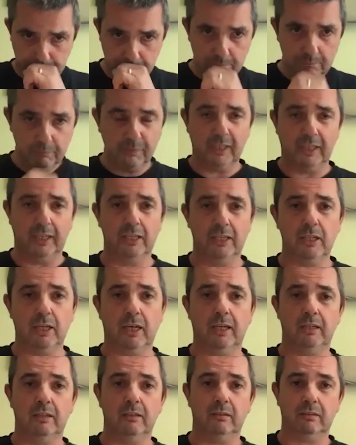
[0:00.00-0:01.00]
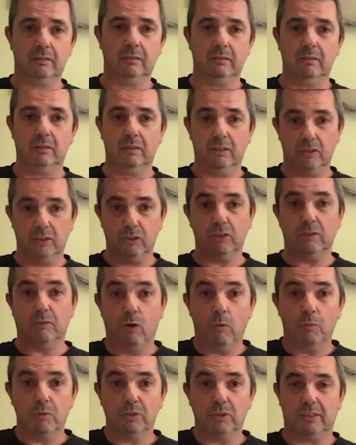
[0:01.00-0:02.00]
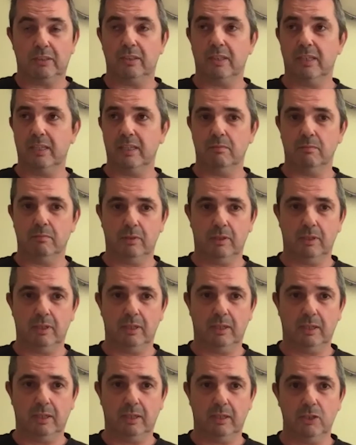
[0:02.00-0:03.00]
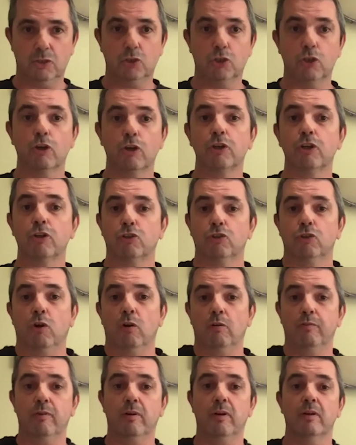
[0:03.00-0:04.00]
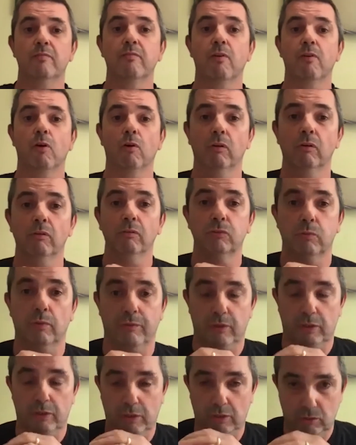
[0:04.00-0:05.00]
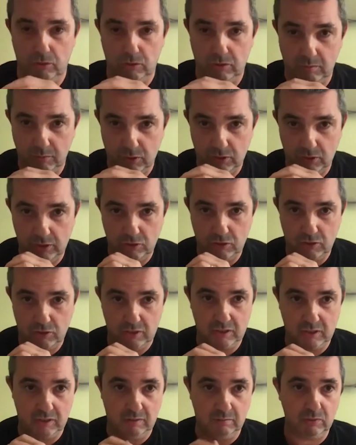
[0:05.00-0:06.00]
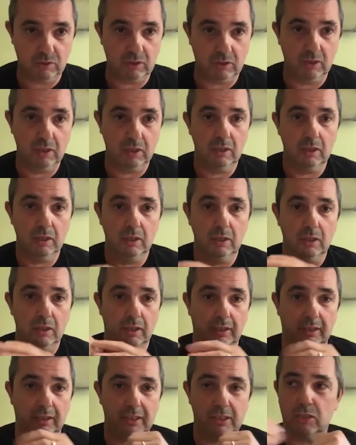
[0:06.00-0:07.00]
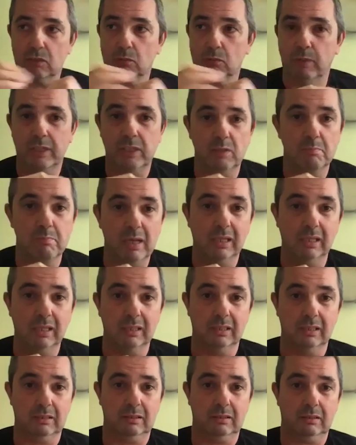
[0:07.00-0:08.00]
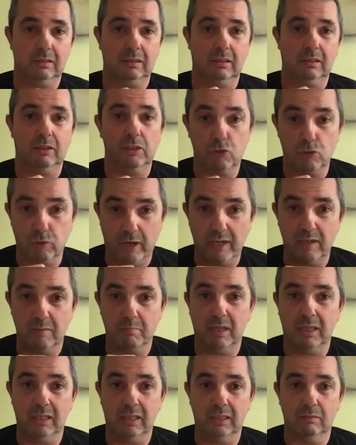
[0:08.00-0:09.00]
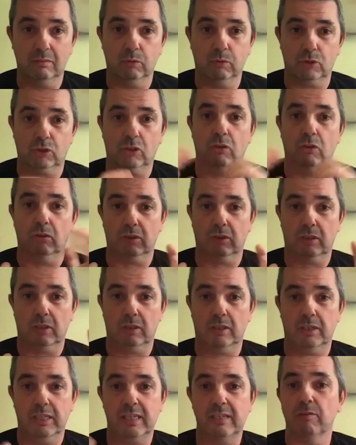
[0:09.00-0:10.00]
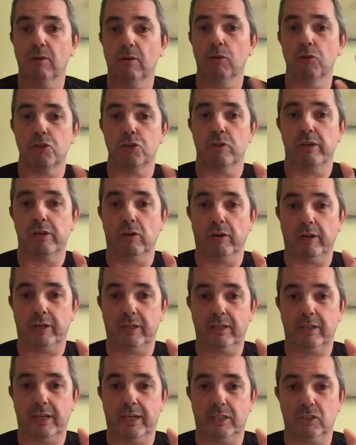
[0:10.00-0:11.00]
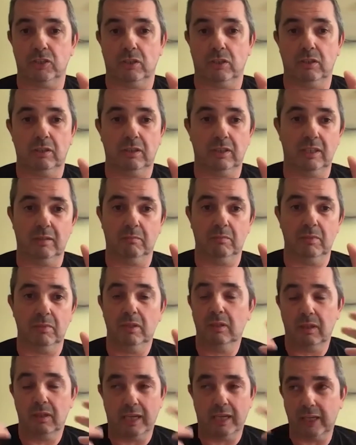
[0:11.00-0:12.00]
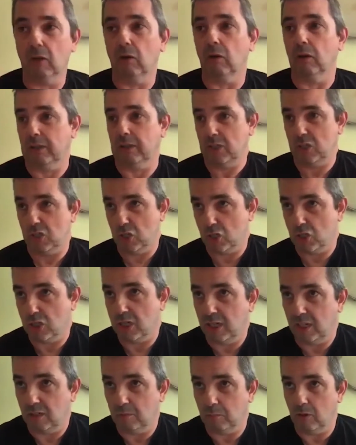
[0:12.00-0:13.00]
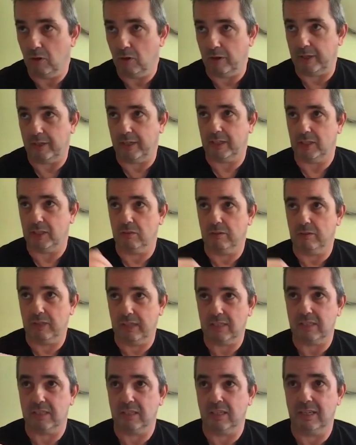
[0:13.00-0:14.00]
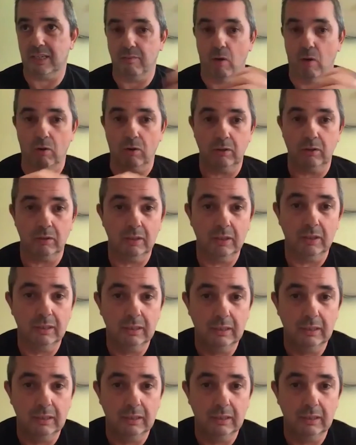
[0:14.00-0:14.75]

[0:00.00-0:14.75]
And you've always got the need to ensure your software evolves with your customers and your systems. And this is when you build, or you try to build, what's called an evolutionary architecture. I call it a sustainable architecture. It has to live on.